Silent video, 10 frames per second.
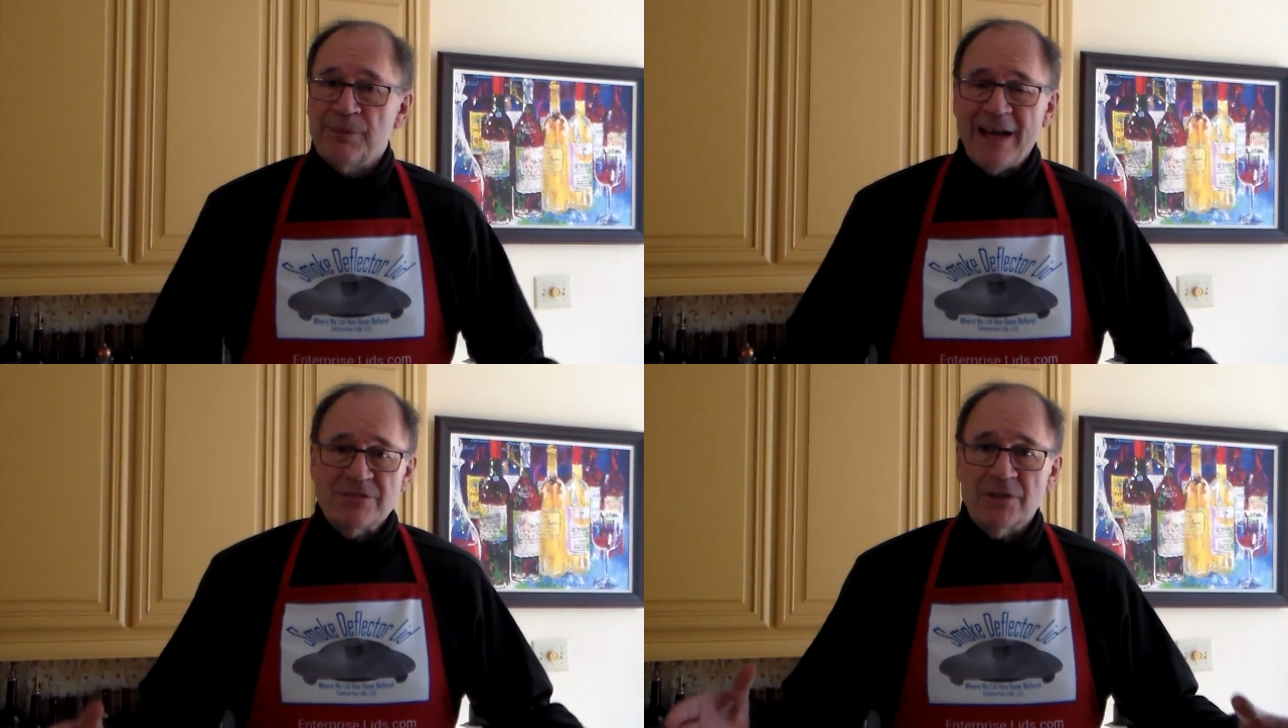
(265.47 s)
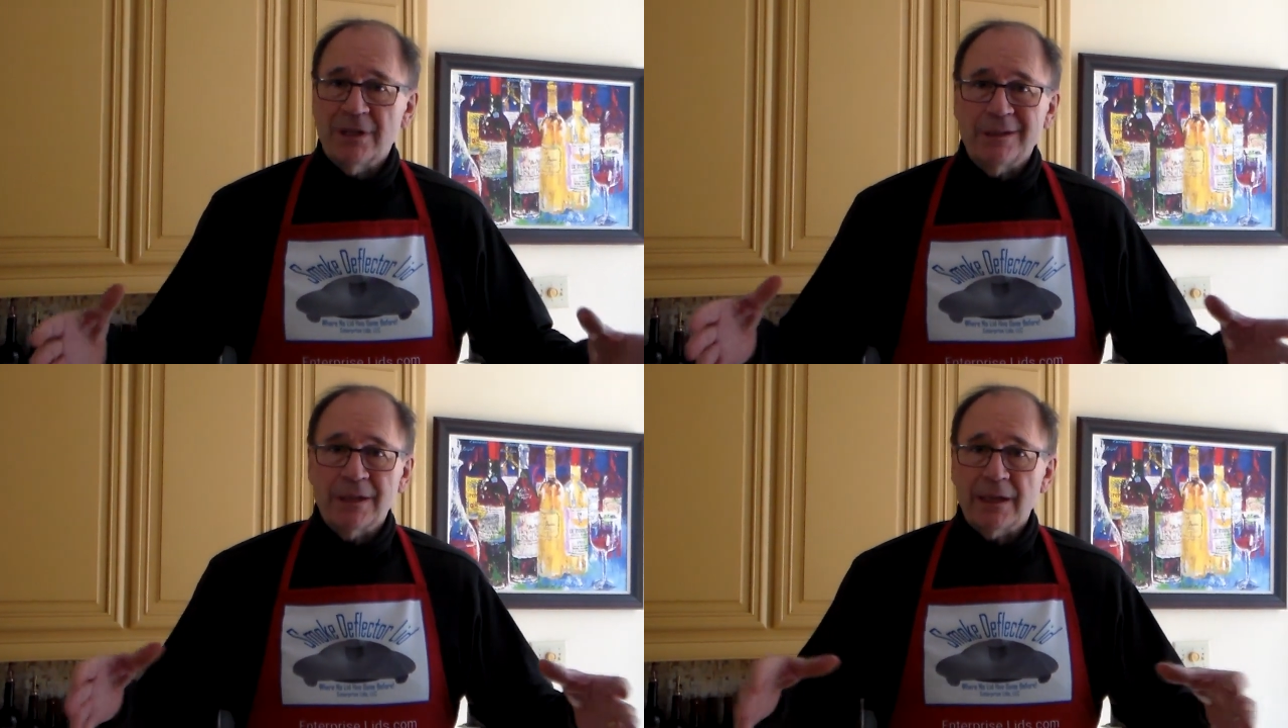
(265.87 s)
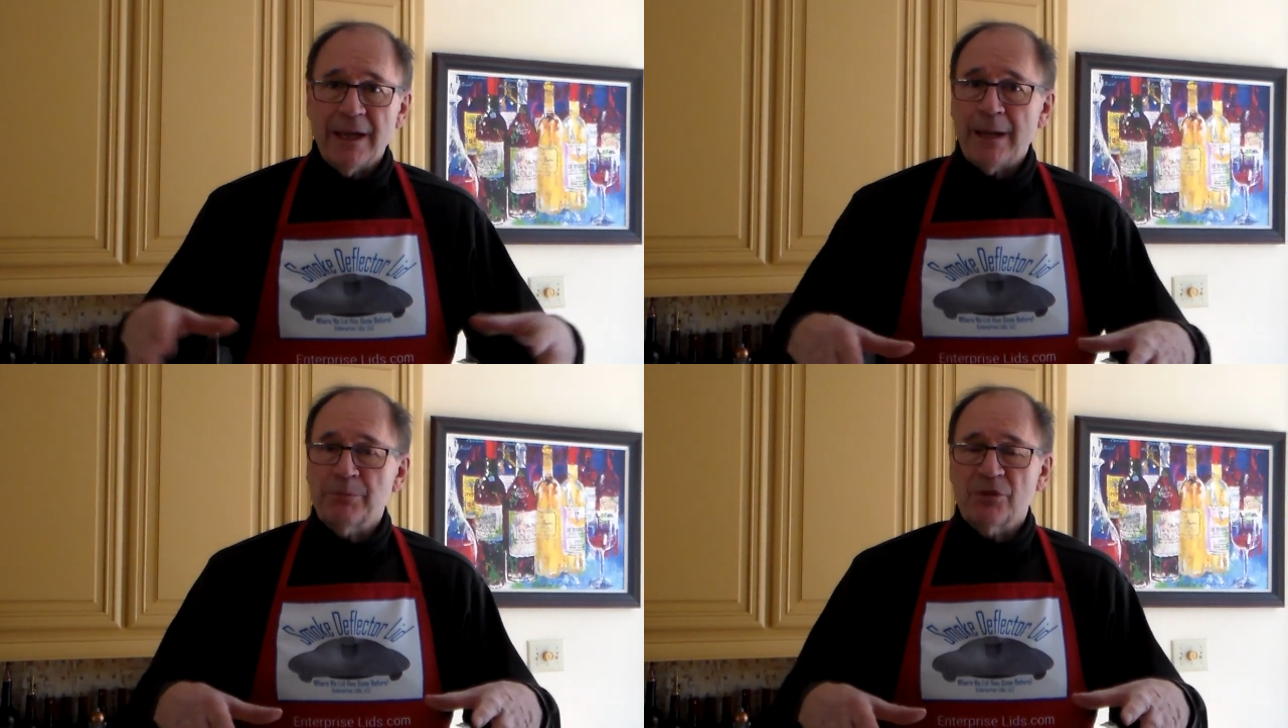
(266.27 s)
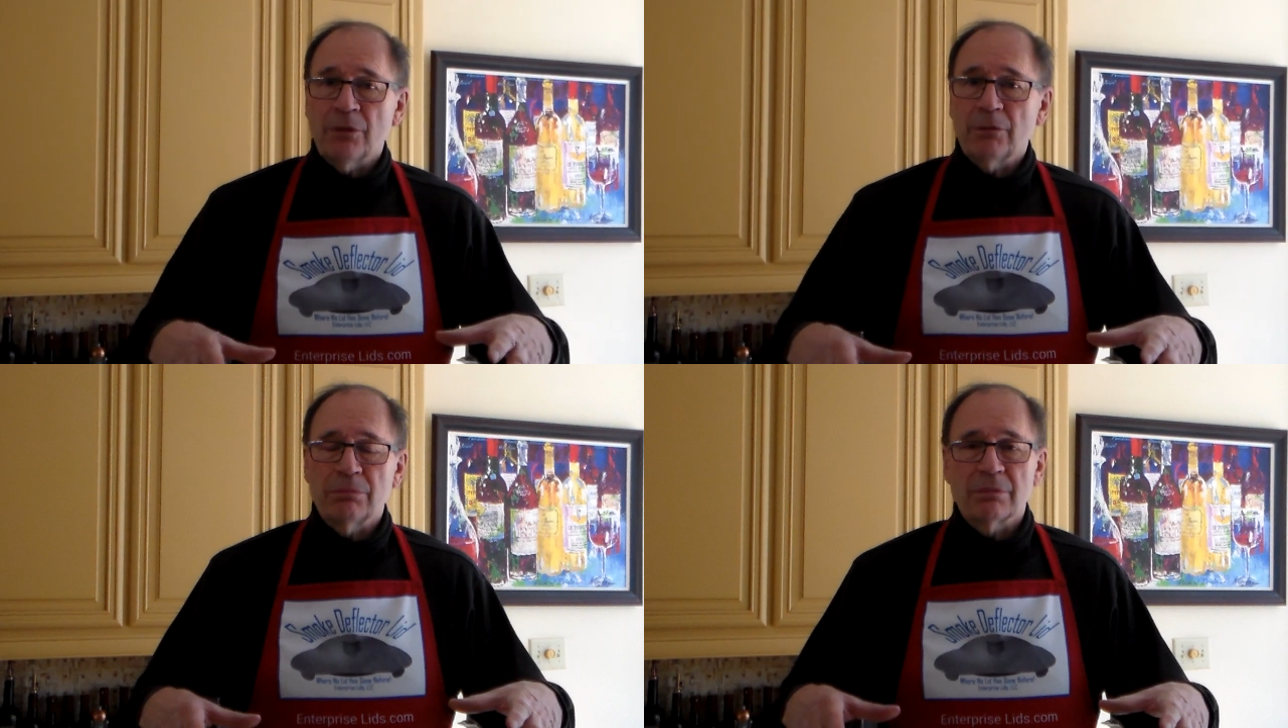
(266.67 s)
That's it in a
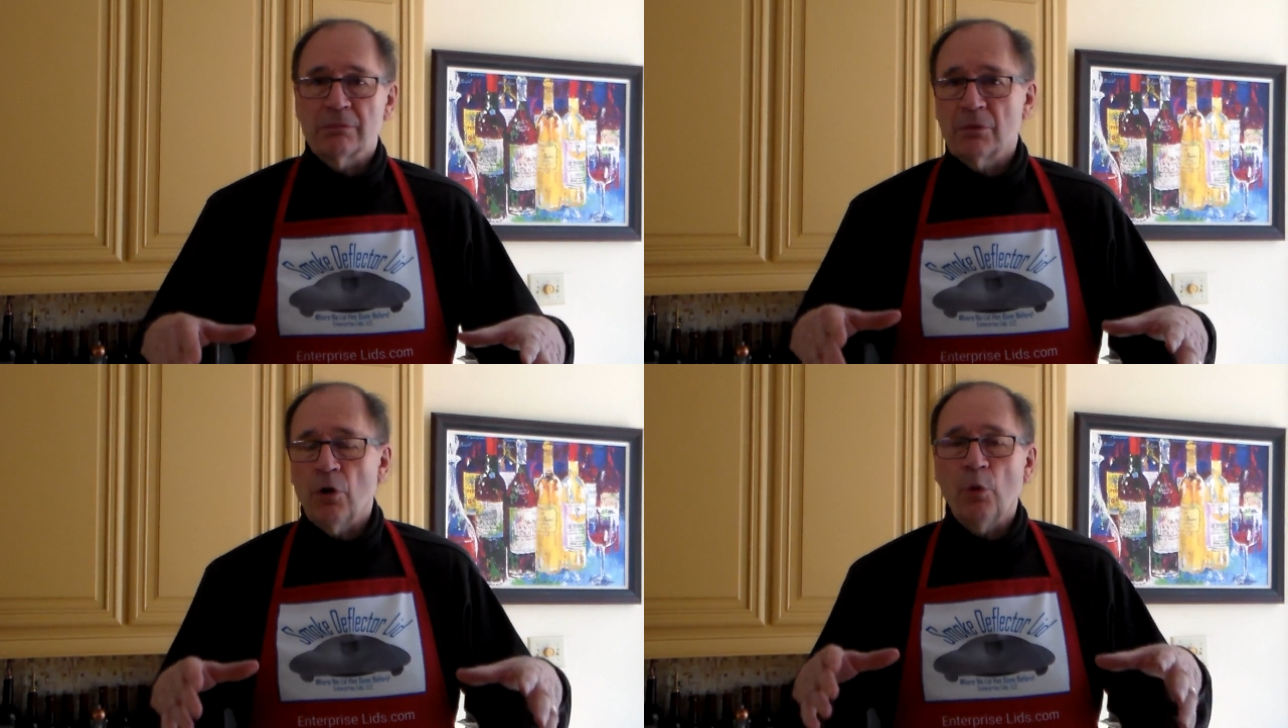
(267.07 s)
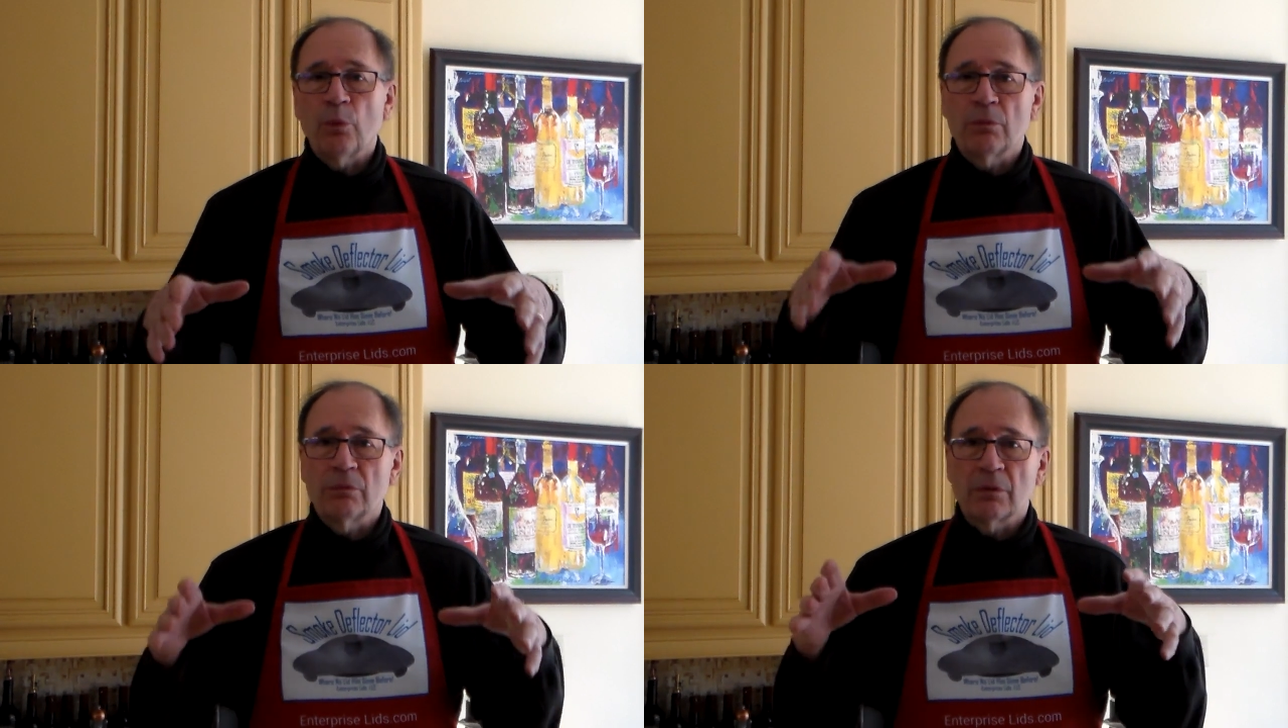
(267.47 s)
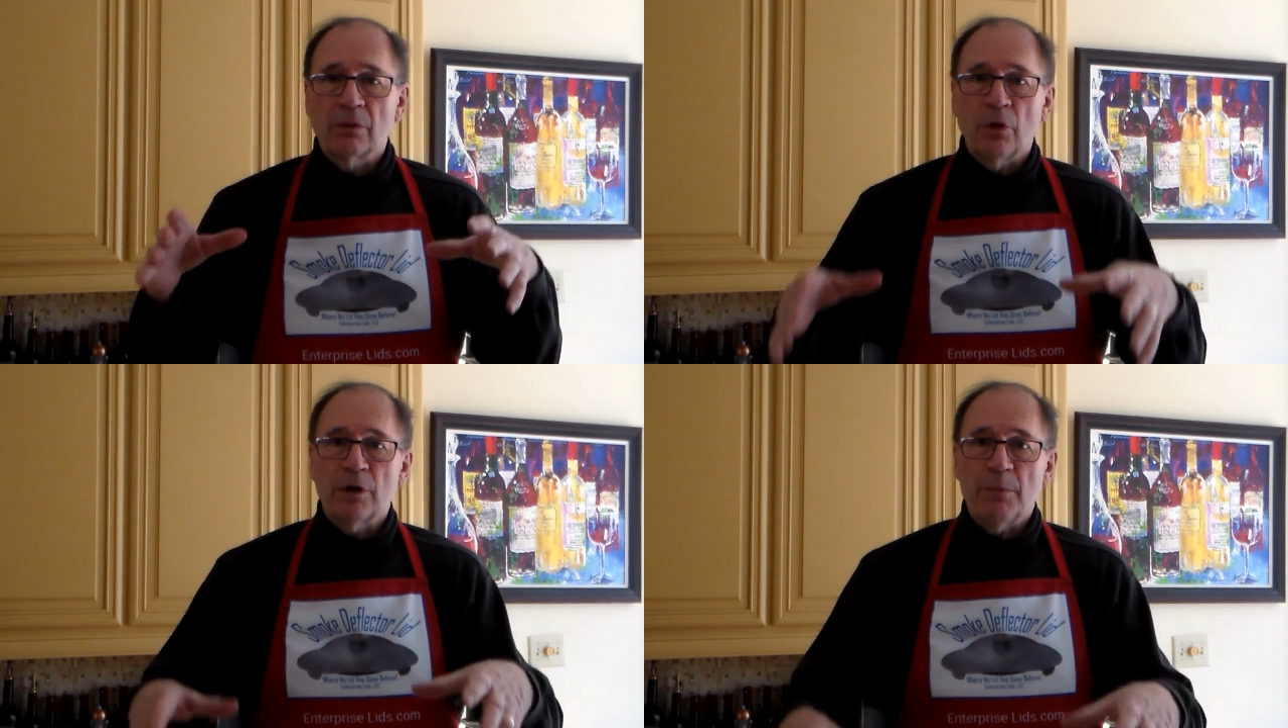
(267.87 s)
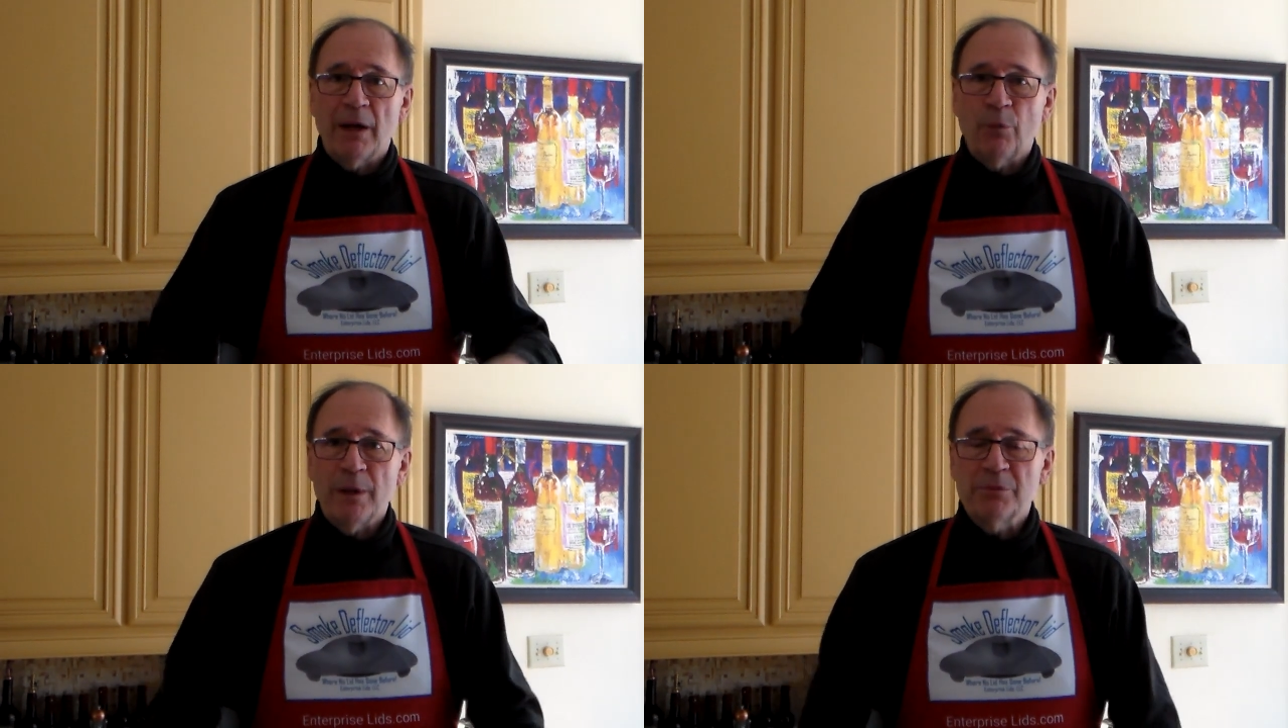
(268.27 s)
capsule. Go to
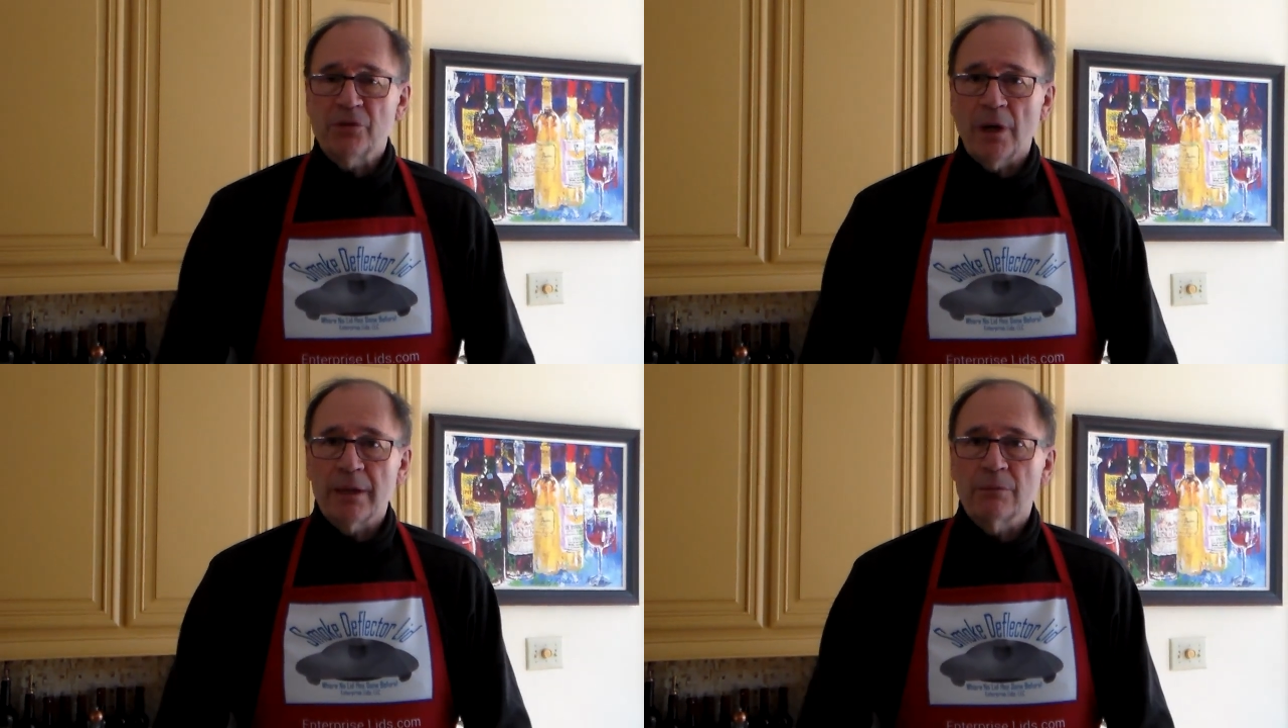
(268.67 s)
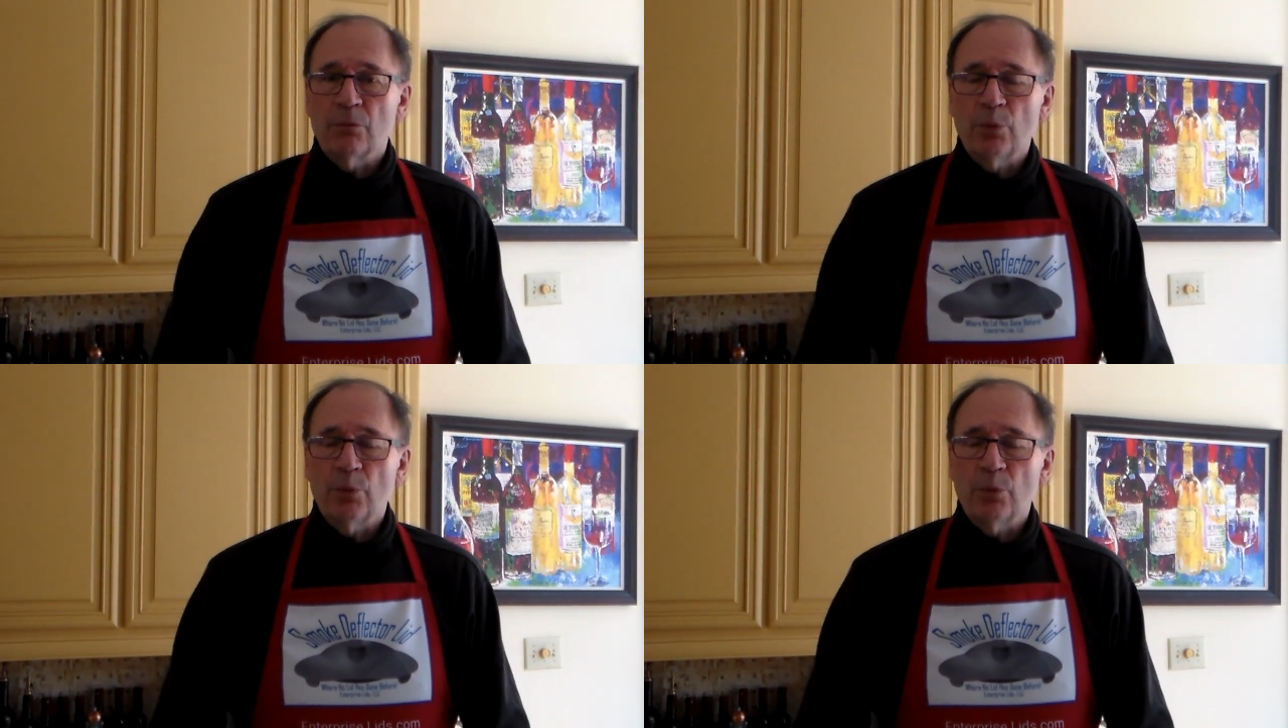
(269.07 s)
my website,